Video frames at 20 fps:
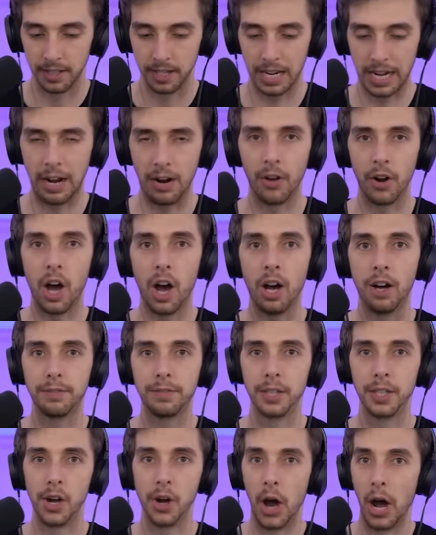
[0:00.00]
An hour and a half
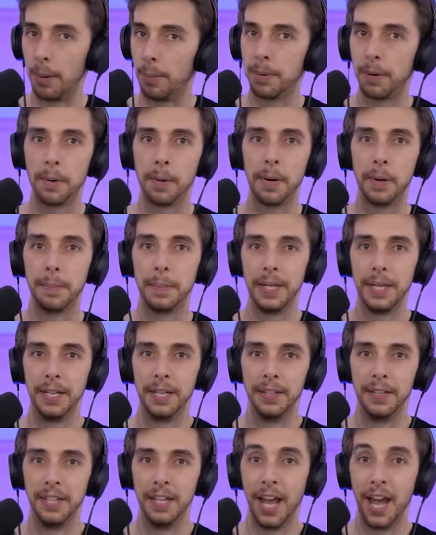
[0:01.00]
ago, I'd probably be
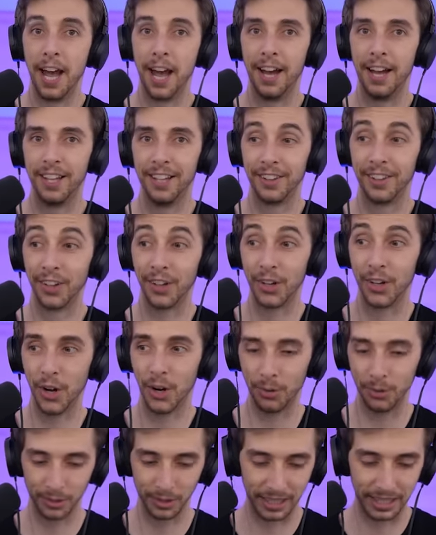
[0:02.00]
in the, uh, the
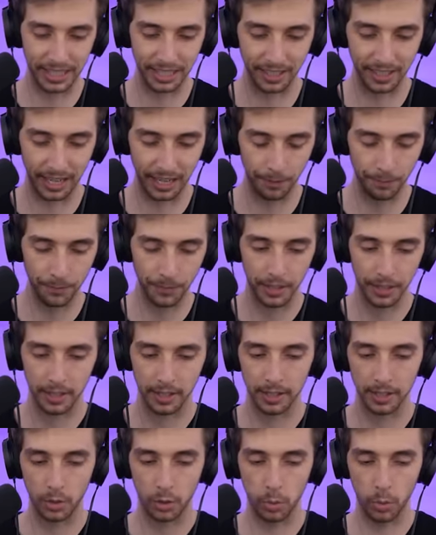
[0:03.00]
Gold League now.
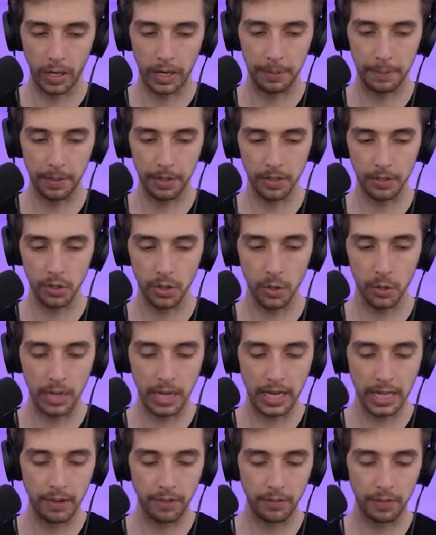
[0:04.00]
20 bucks?
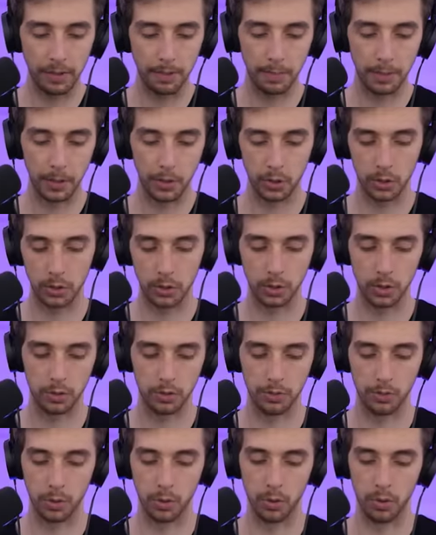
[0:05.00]
Okay, that reimburses us
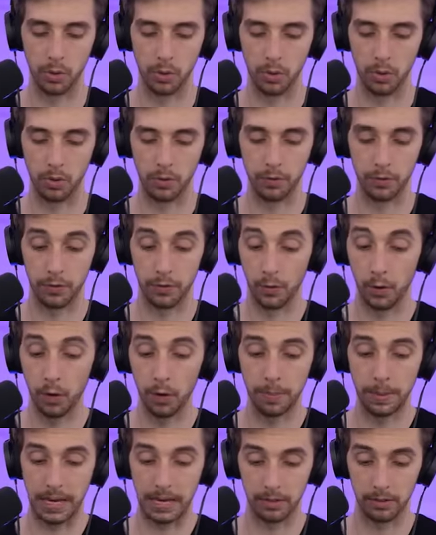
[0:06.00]
for
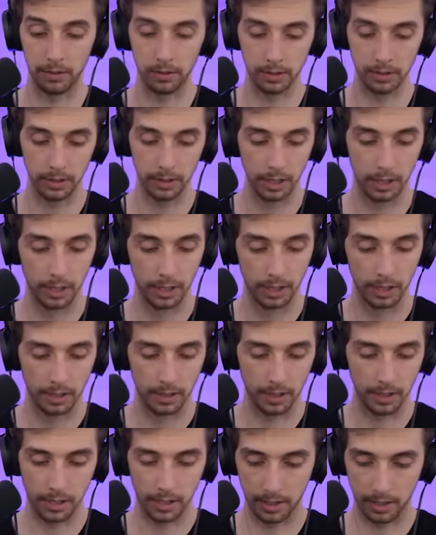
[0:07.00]
four battles.
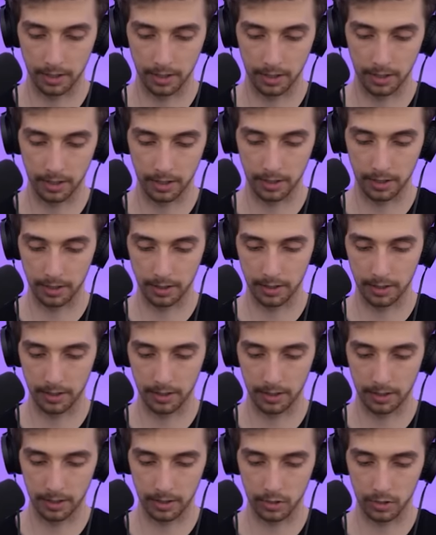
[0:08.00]

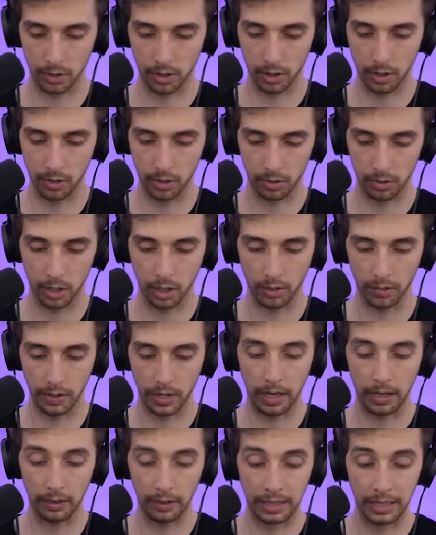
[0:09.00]
Uh, let's go. Carnival.
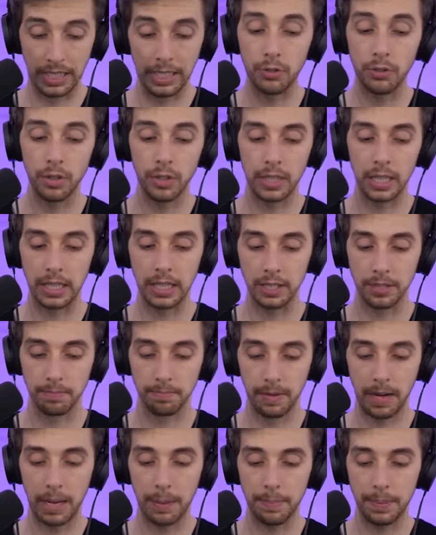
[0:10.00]
I literally think this
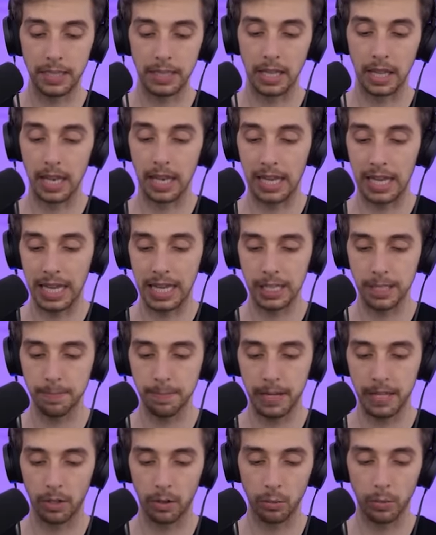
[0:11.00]
might be the last
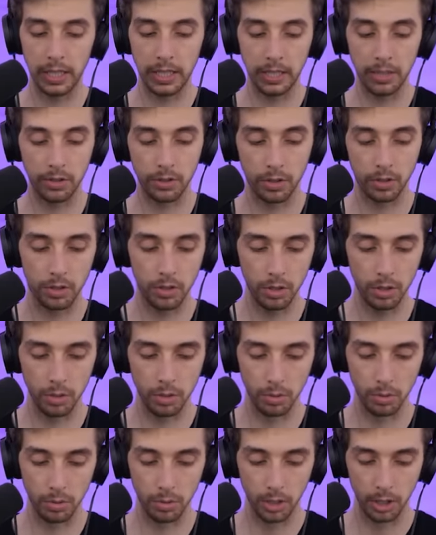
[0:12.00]
battle we need to
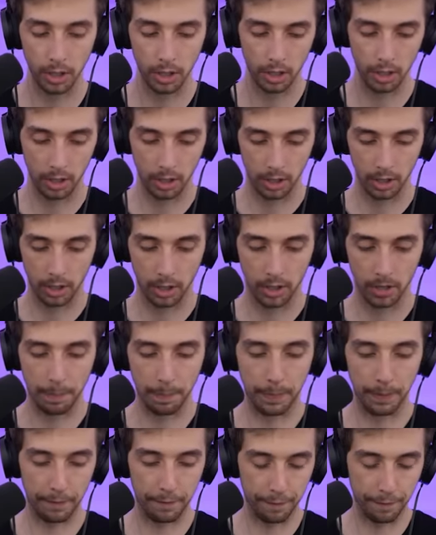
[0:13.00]
do
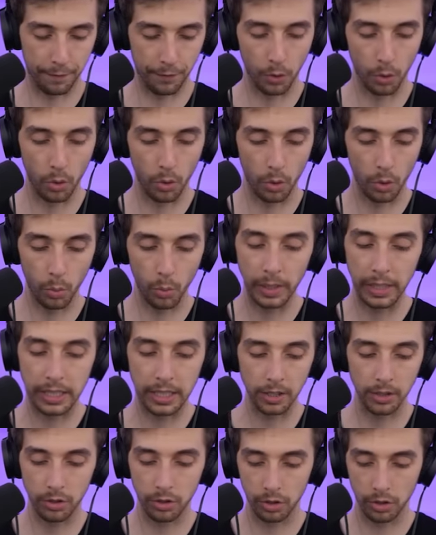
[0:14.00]
before we
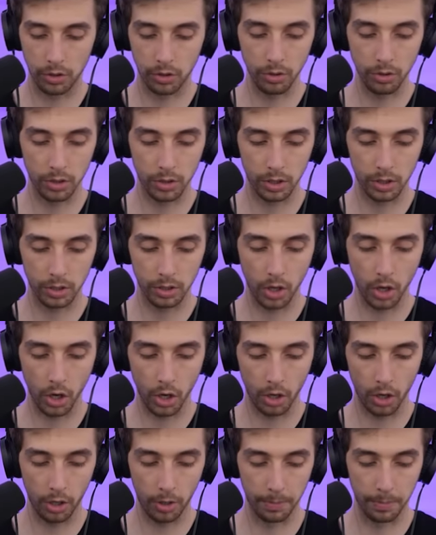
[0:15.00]
can just use
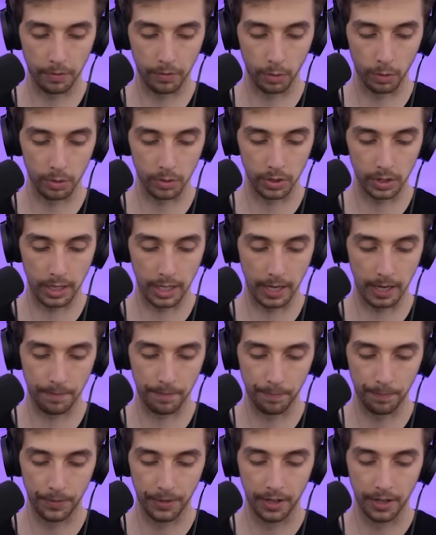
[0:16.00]
herbivores again.